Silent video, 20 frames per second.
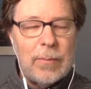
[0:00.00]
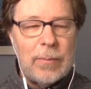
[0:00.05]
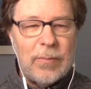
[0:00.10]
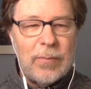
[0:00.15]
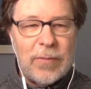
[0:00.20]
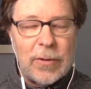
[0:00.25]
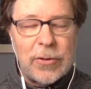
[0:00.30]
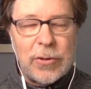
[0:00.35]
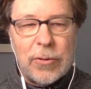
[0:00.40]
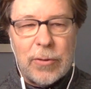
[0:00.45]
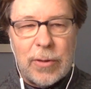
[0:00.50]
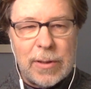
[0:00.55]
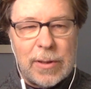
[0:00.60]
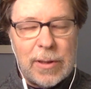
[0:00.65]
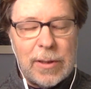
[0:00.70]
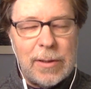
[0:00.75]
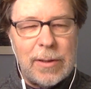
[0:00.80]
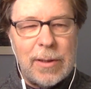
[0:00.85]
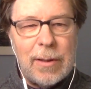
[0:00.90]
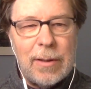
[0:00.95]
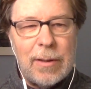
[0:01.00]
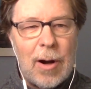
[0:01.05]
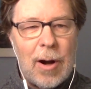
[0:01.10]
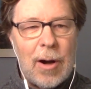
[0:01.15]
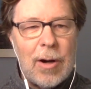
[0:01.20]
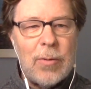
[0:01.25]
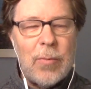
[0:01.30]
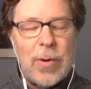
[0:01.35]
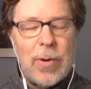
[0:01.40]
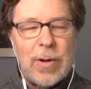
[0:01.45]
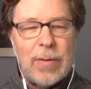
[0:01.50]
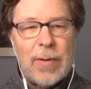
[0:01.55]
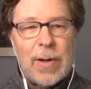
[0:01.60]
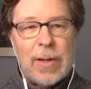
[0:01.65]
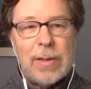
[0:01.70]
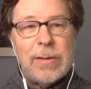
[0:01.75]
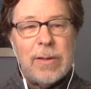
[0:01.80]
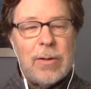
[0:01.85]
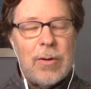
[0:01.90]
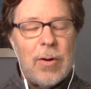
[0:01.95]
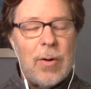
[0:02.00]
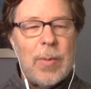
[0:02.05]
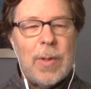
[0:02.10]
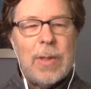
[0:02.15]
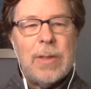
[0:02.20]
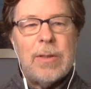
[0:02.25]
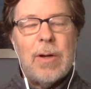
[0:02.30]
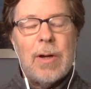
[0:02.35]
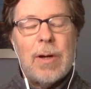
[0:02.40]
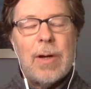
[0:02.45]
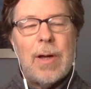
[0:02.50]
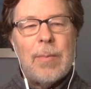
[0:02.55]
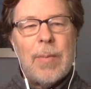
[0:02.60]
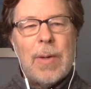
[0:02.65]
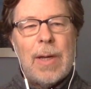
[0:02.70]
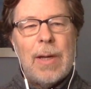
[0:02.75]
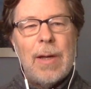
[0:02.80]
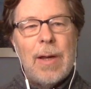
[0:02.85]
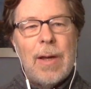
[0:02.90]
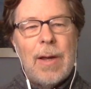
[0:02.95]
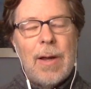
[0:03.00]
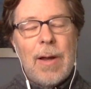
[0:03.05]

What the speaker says: virtual assistant hardware device that nobody saw coming,